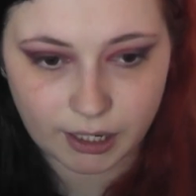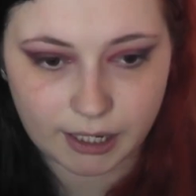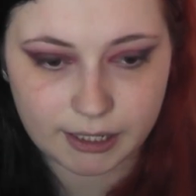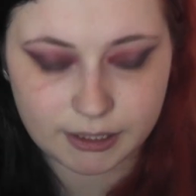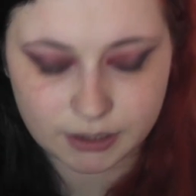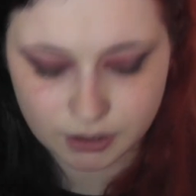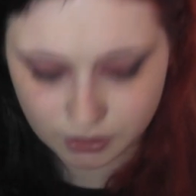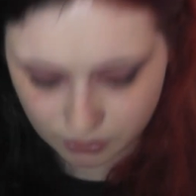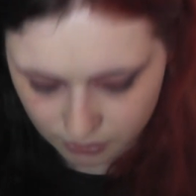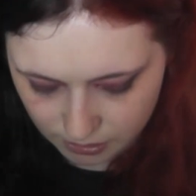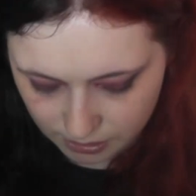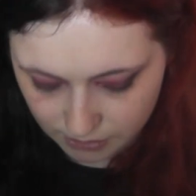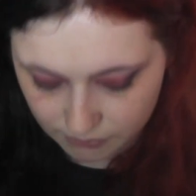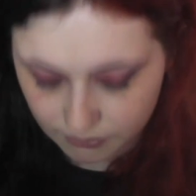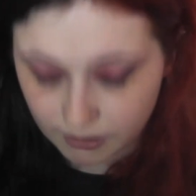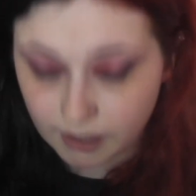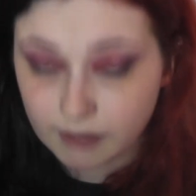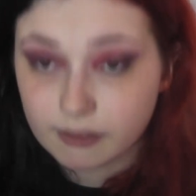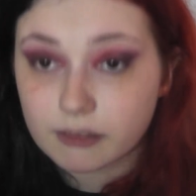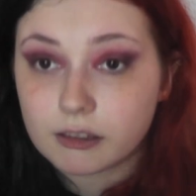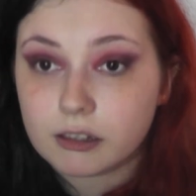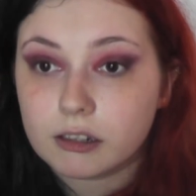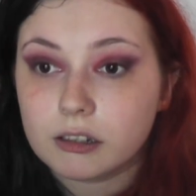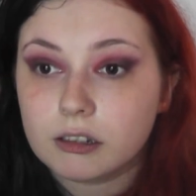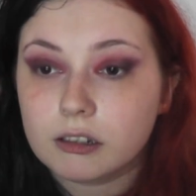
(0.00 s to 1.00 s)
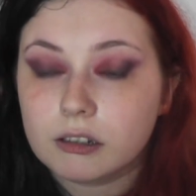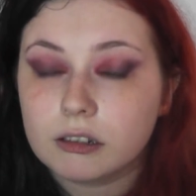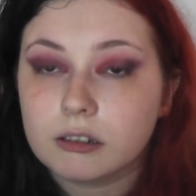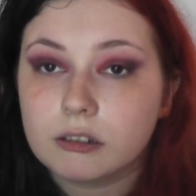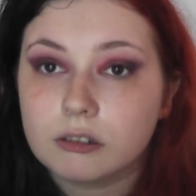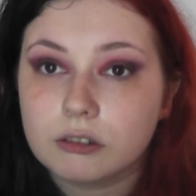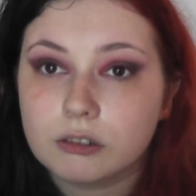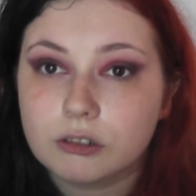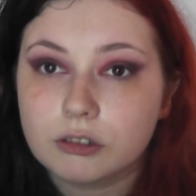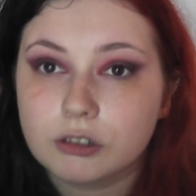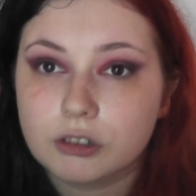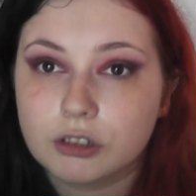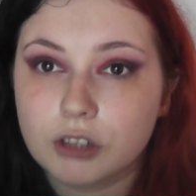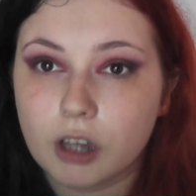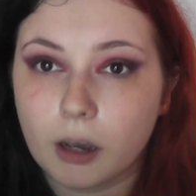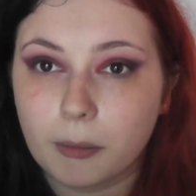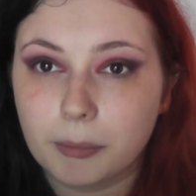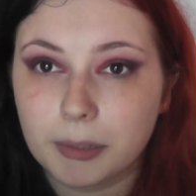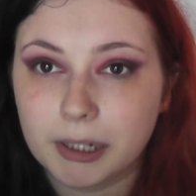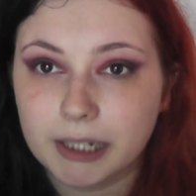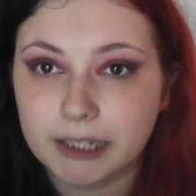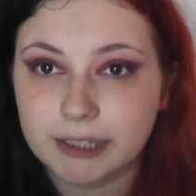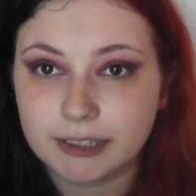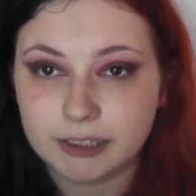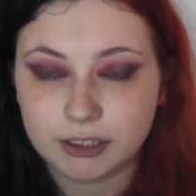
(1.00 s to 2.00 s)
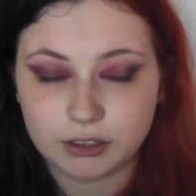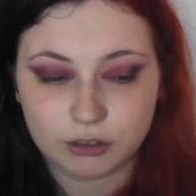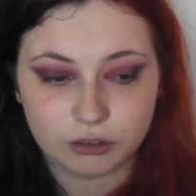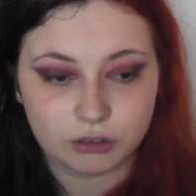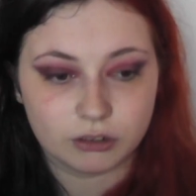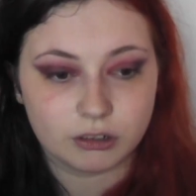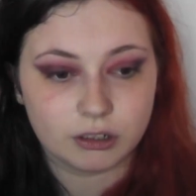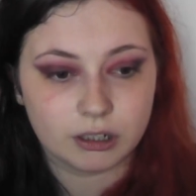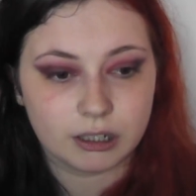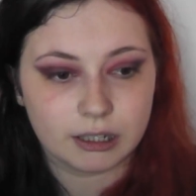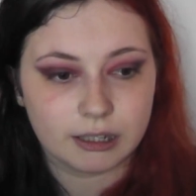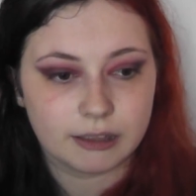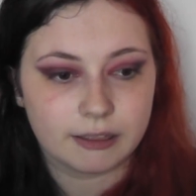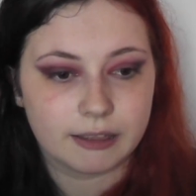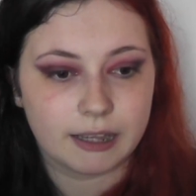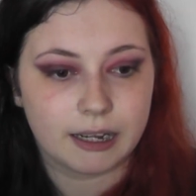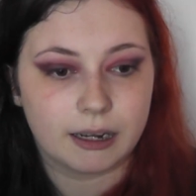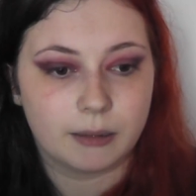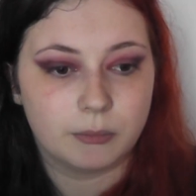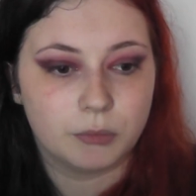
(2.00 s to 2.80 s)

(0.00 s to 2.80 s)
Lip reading: Okay, so now that the top lid's done,